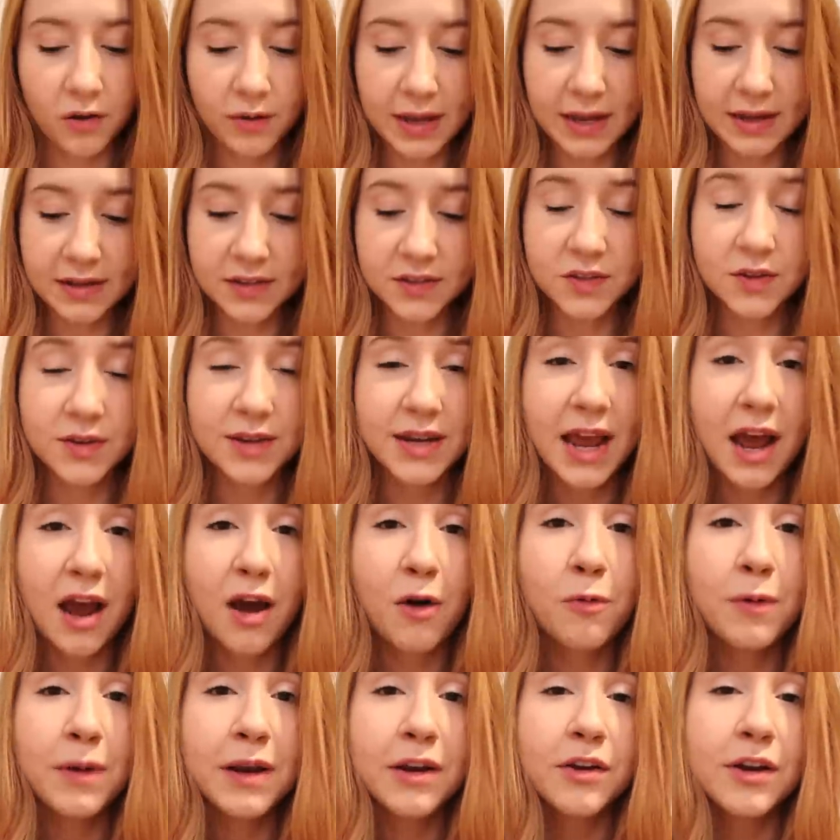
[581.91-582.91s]
Okay, so
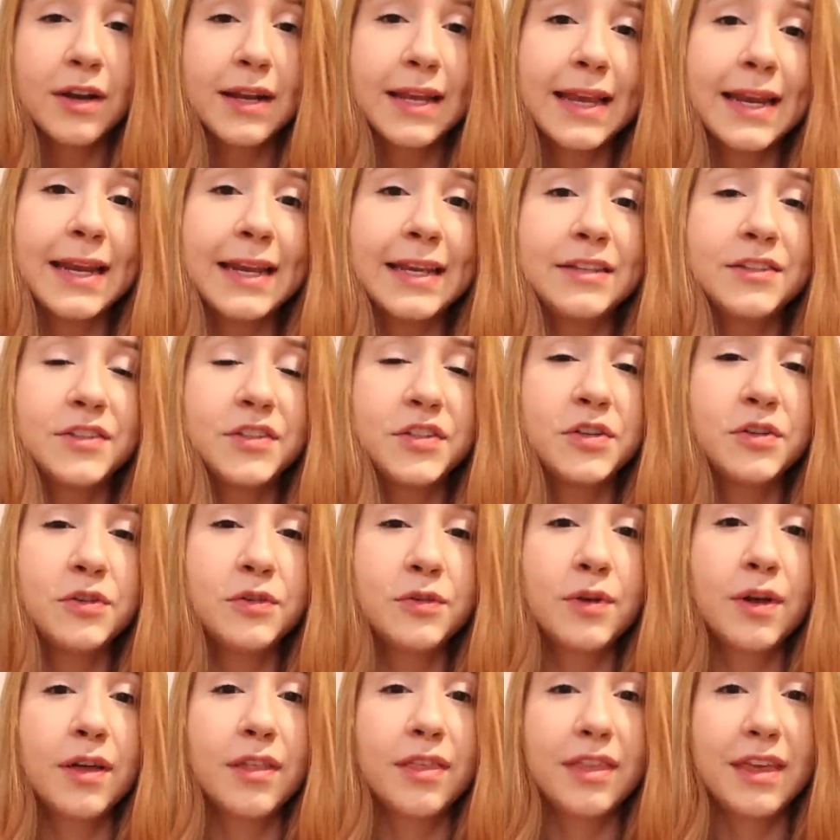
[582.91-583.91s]
now we are gonna get
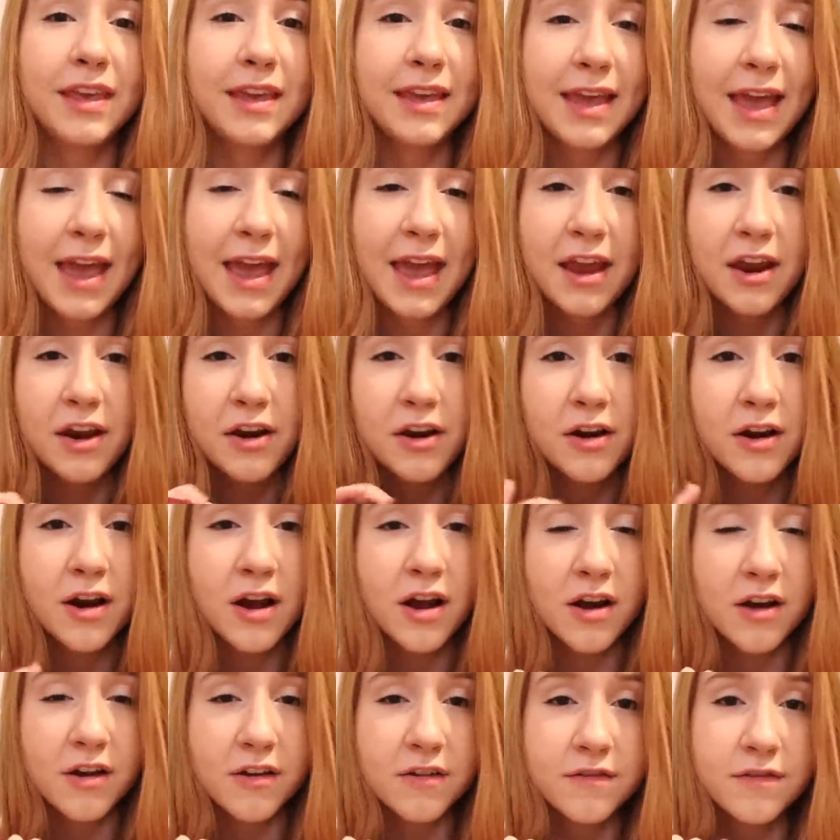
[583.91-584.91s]
into the care
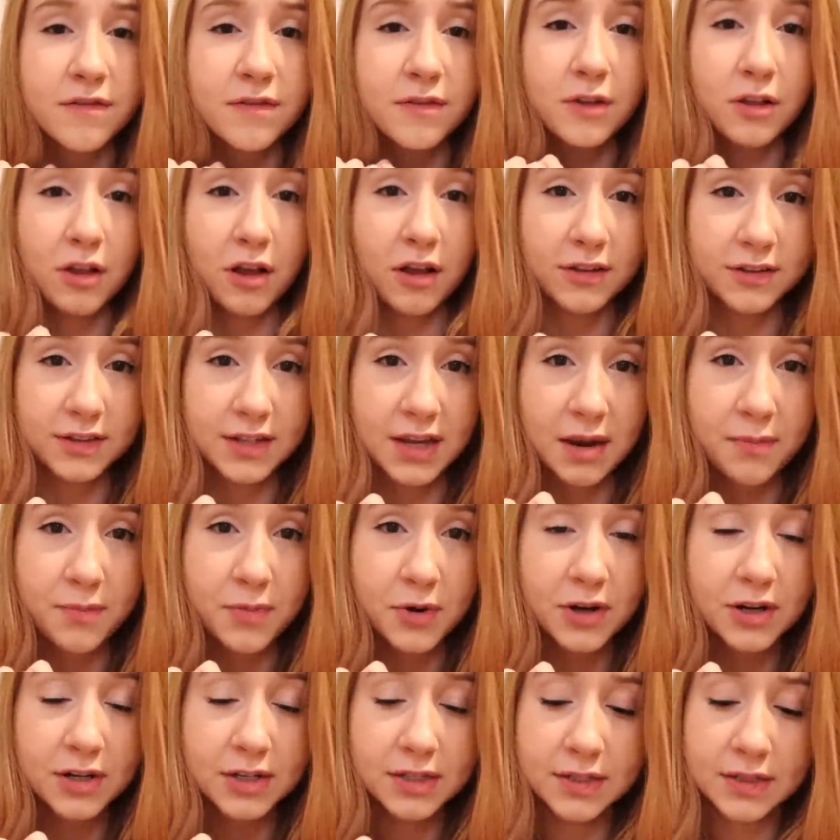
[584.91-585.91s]
of cloth
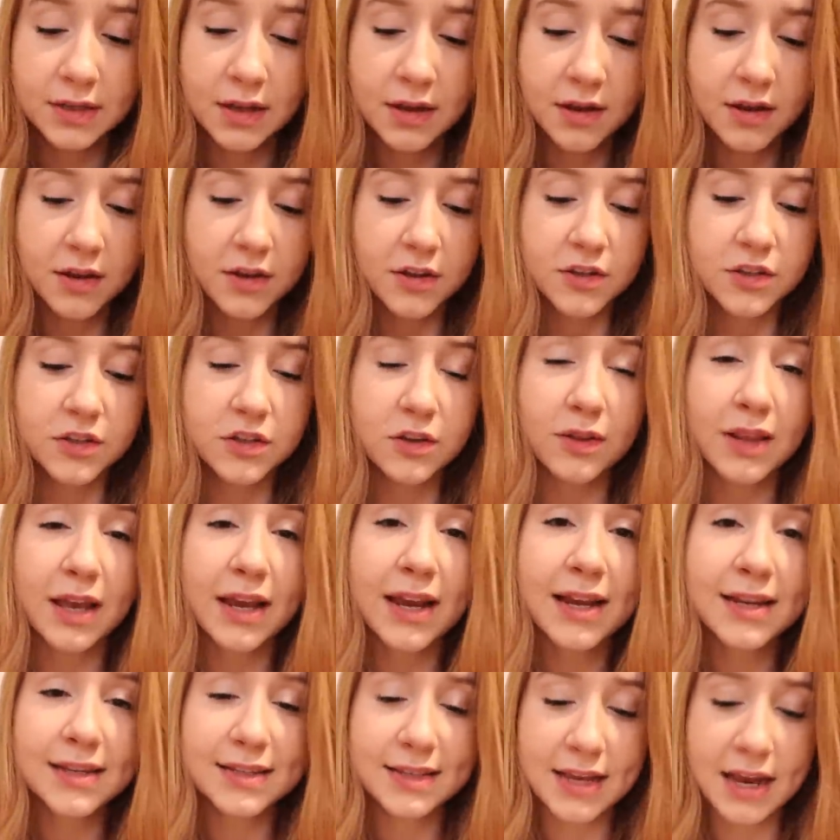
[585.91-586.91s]
diapers. So
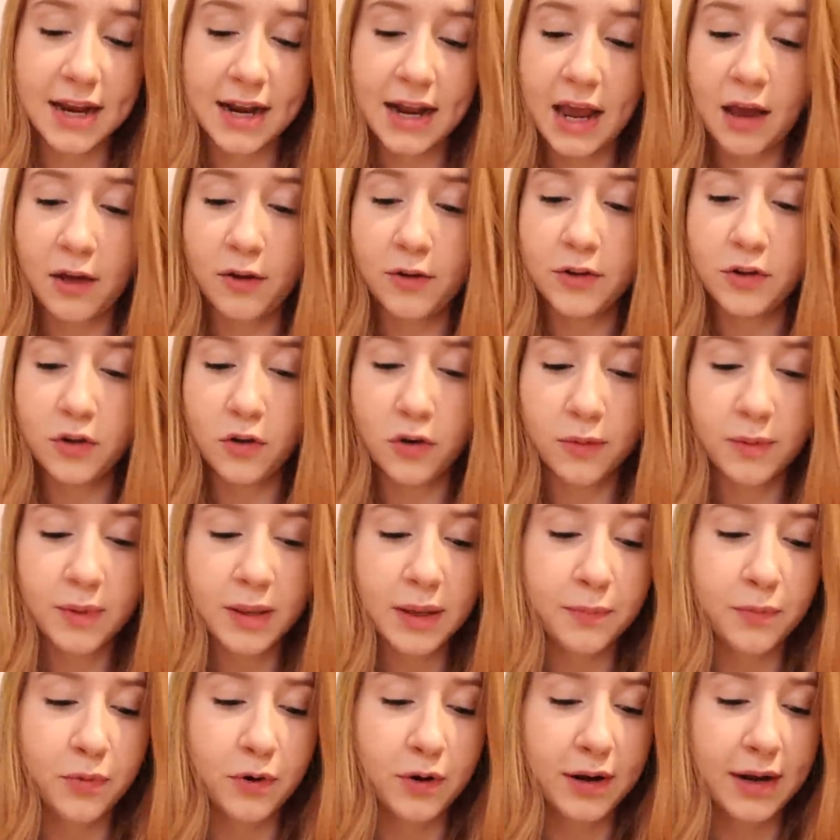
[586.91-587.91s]
like I said, I will
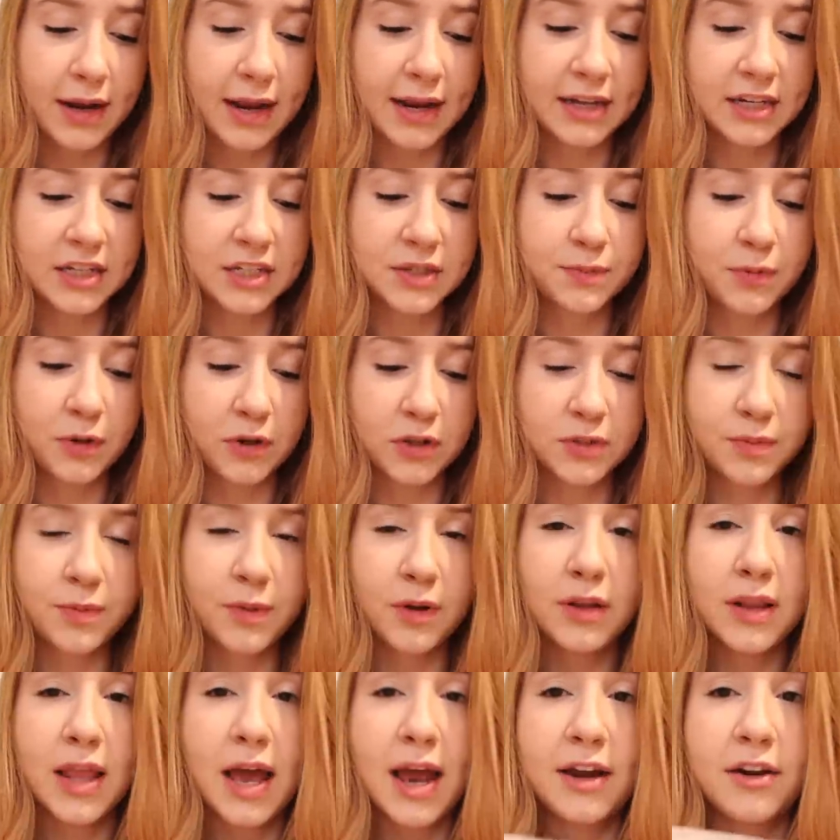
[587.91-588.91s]
normally put a
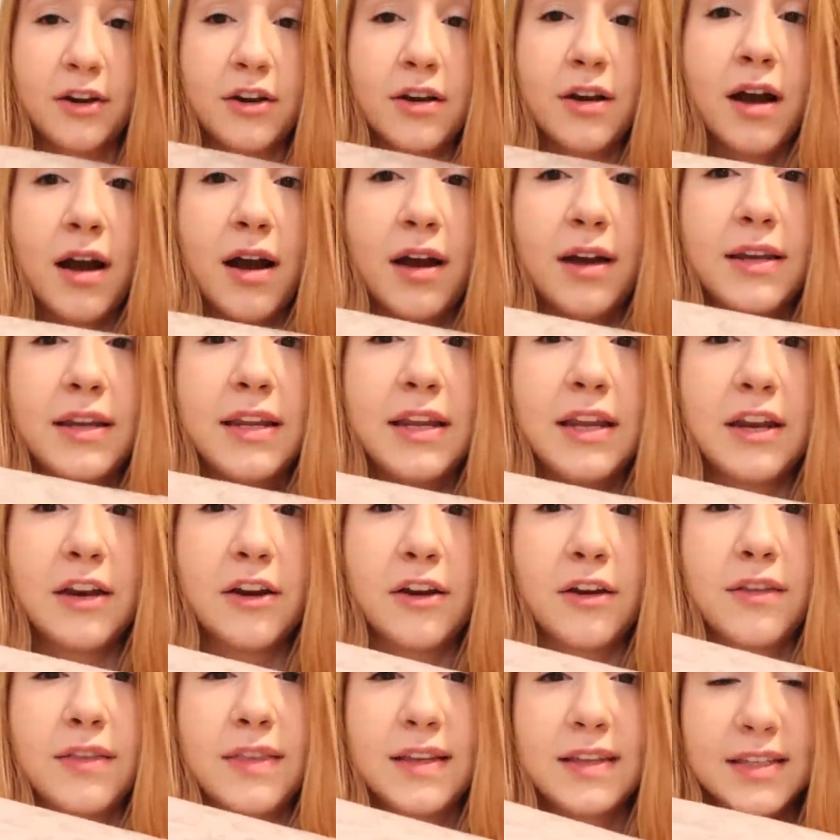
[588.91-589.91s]
disposable liner on
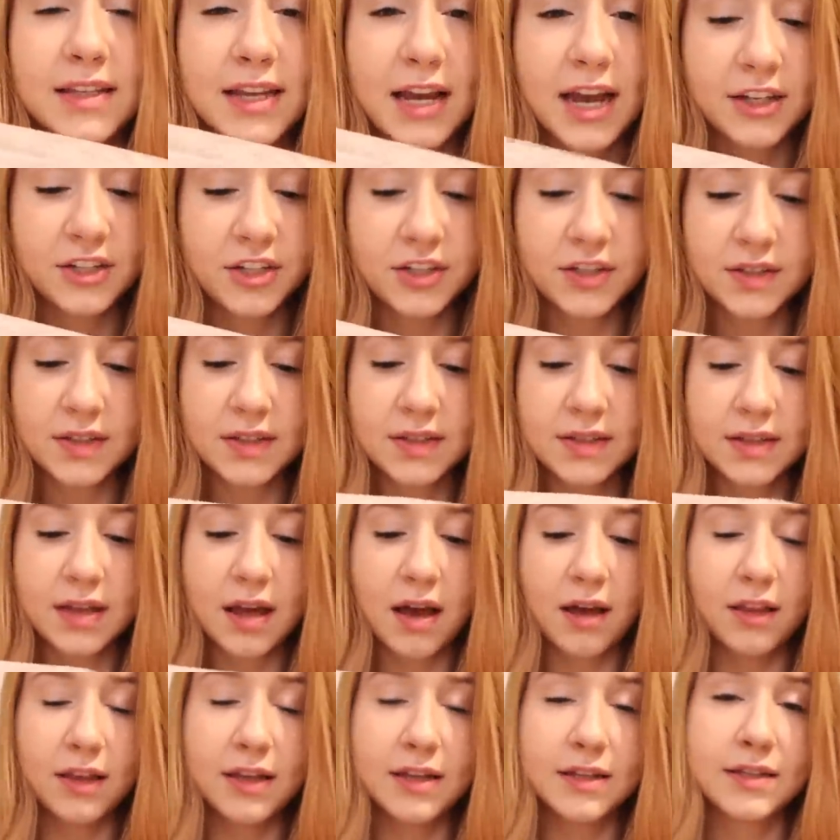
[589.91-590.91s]
here. This catches the
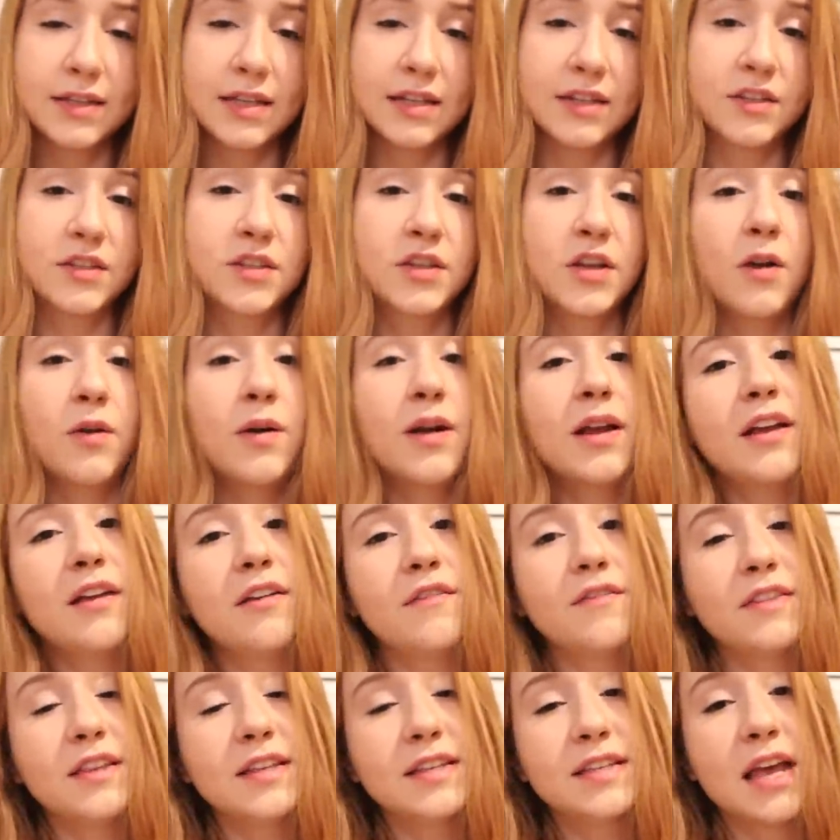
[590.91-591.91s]
solids, and so
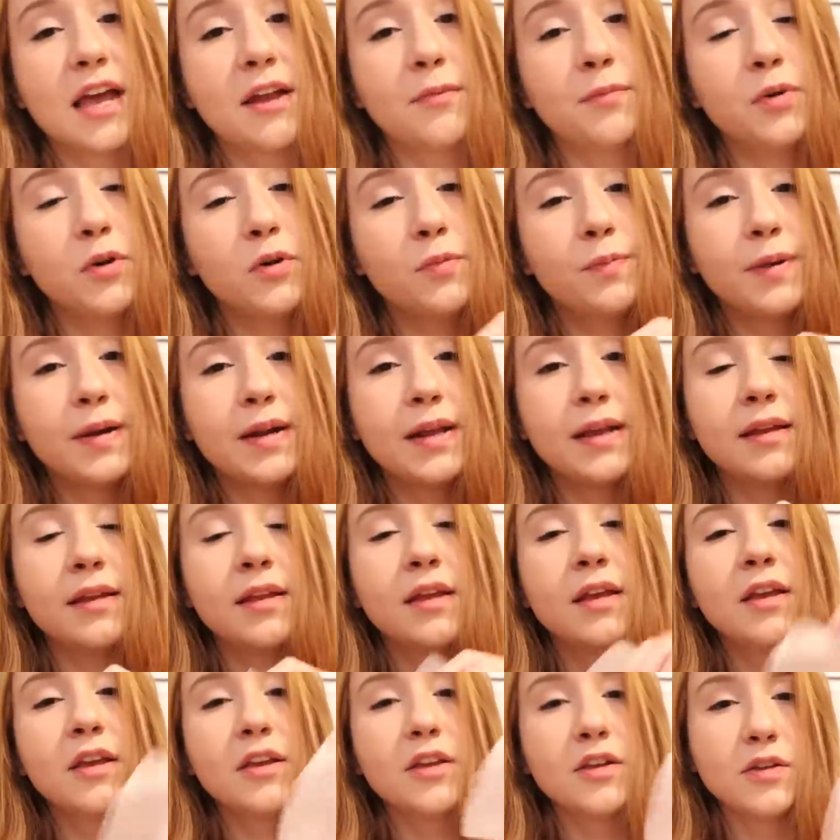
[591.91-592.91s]
if this had poop in it,
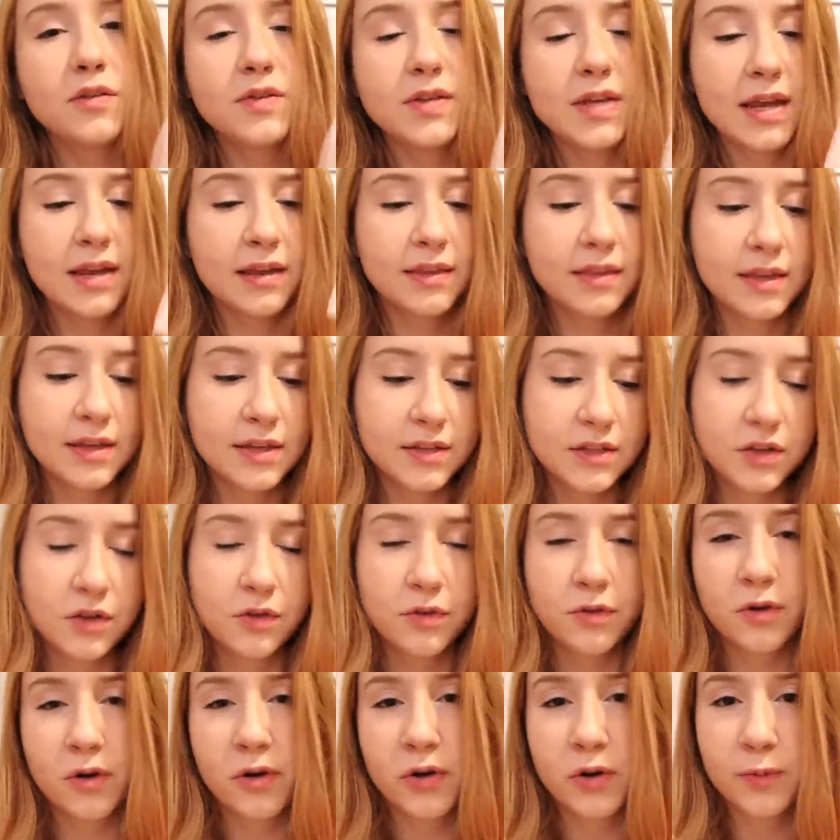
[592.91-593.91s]
you take this, you
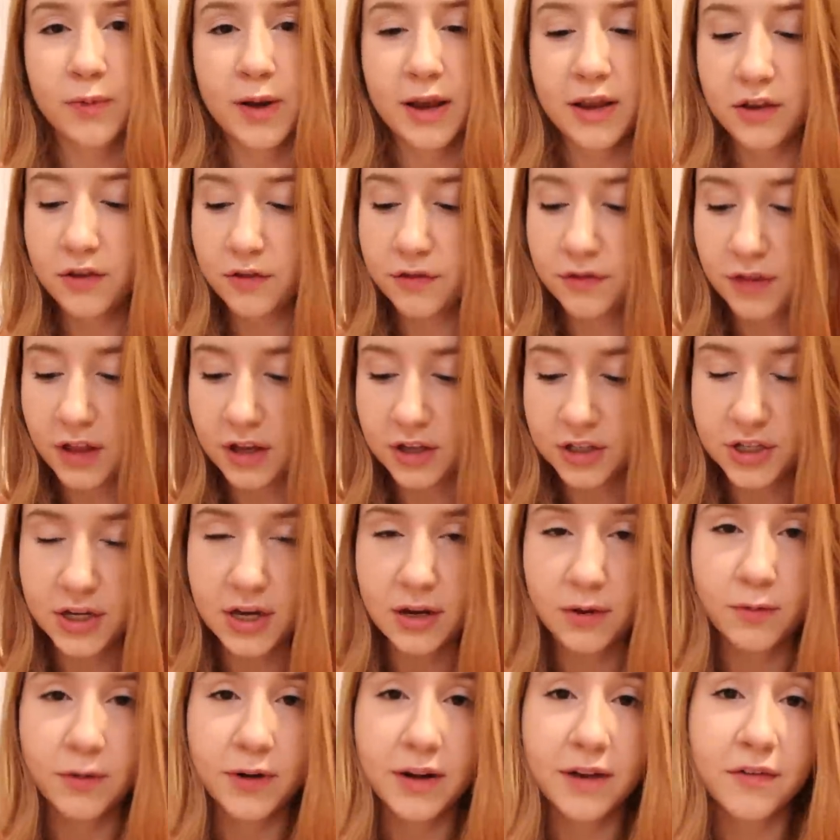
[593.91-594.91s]
throw it away, you flush
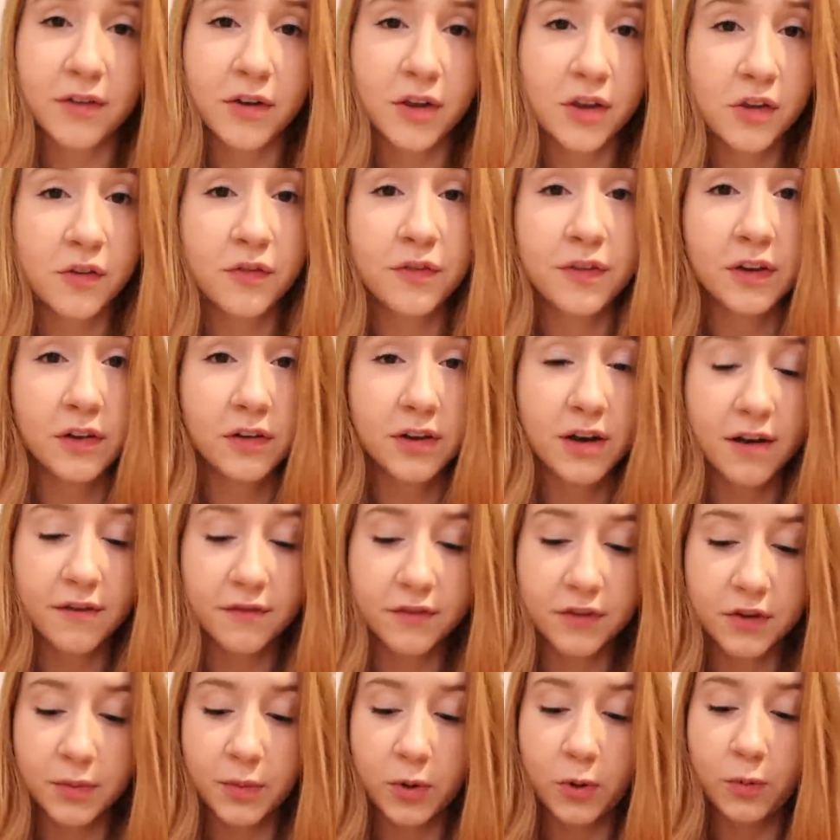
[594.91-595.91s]
it, whatever you feel
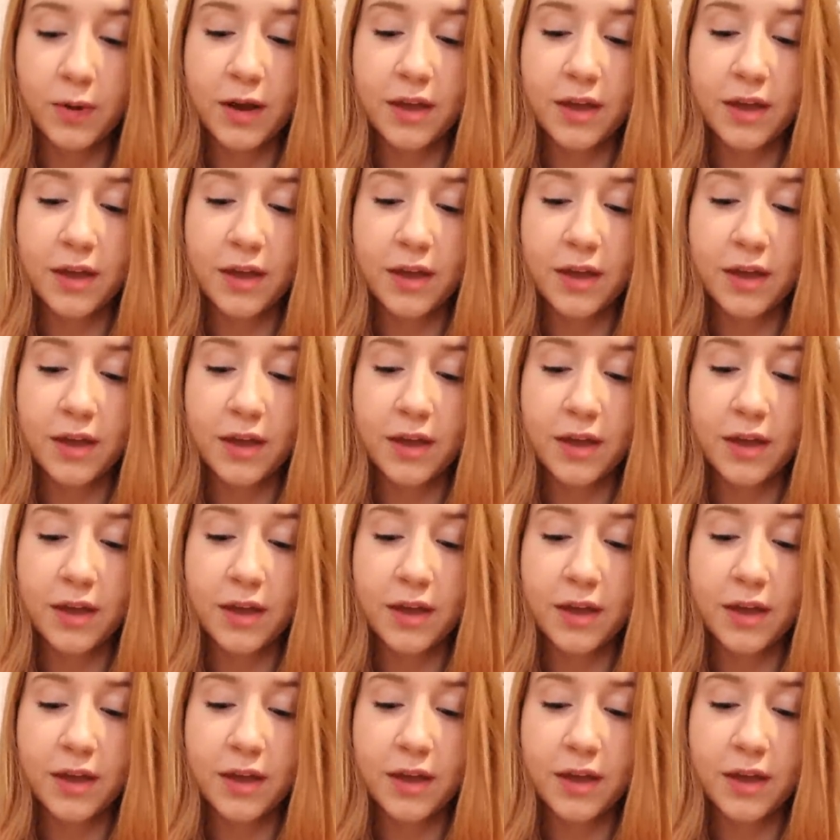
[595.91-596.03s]
comfortable